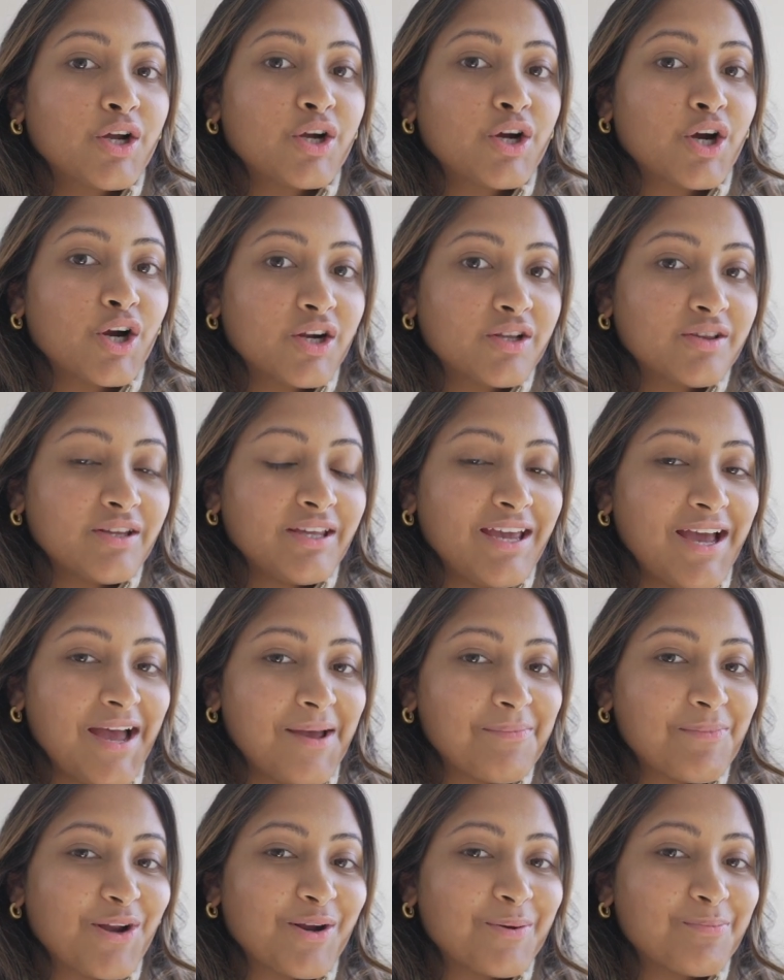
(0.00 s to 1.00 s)
Currently,
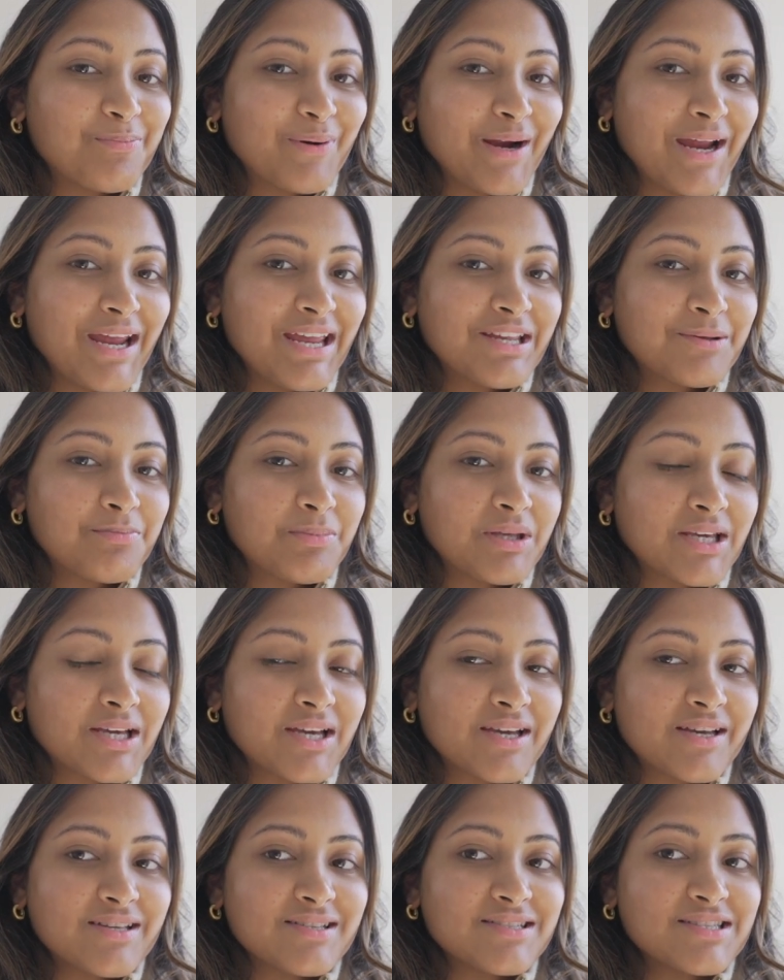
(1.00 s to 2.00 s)
I'm on a break
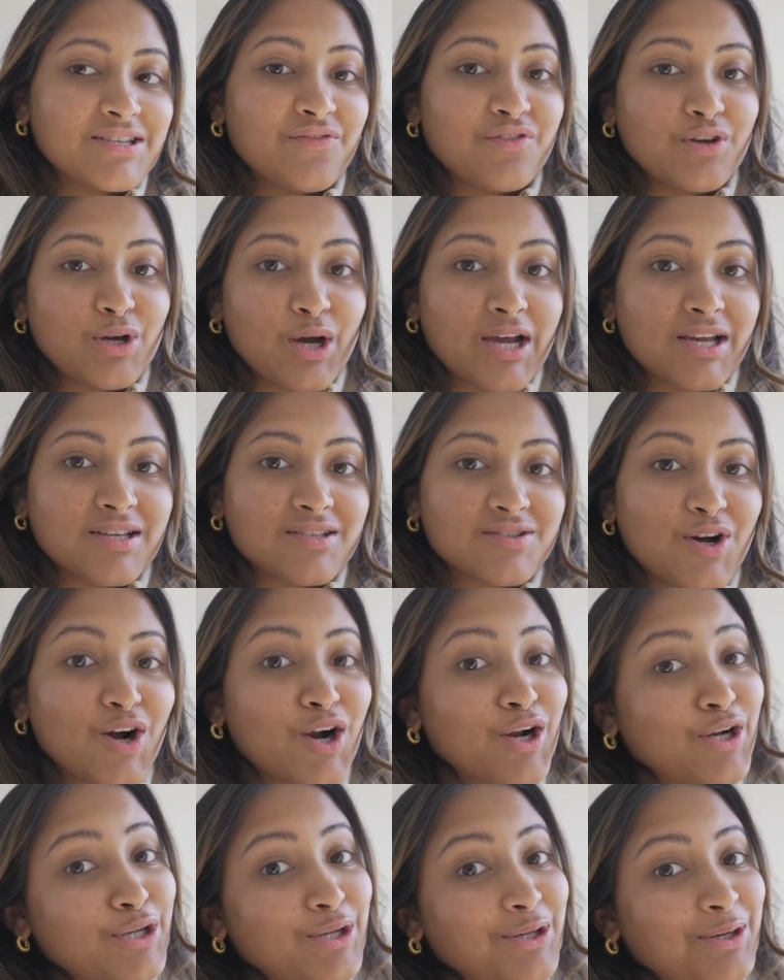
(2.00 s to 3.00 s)
because if you guys
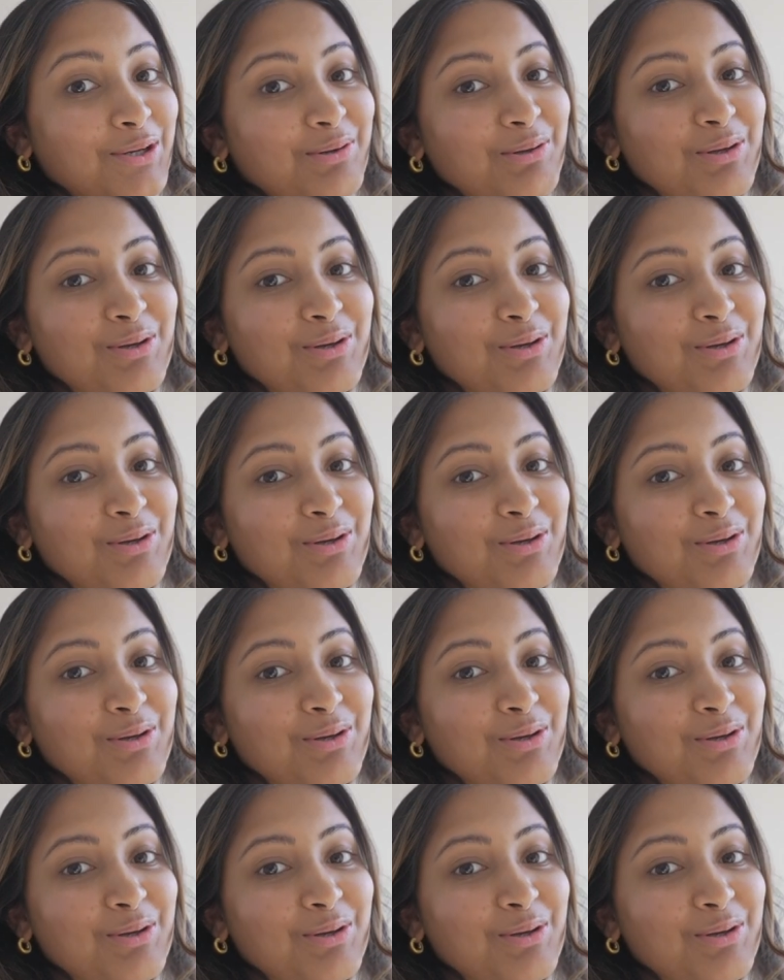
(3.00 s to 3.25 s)
aren't new,